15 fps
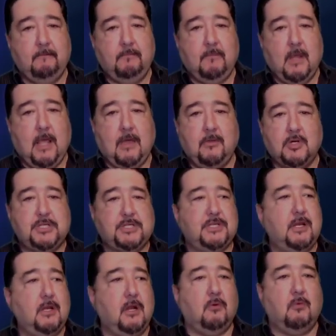And they're
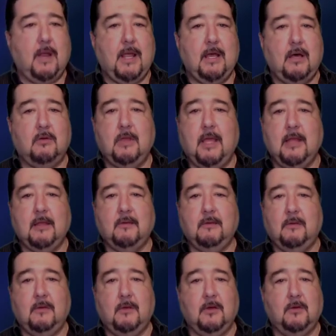sitting around,
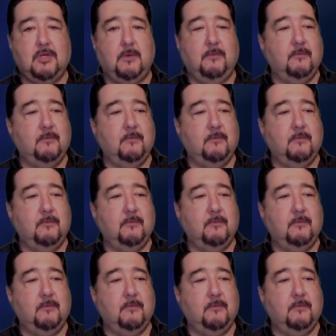and, you know,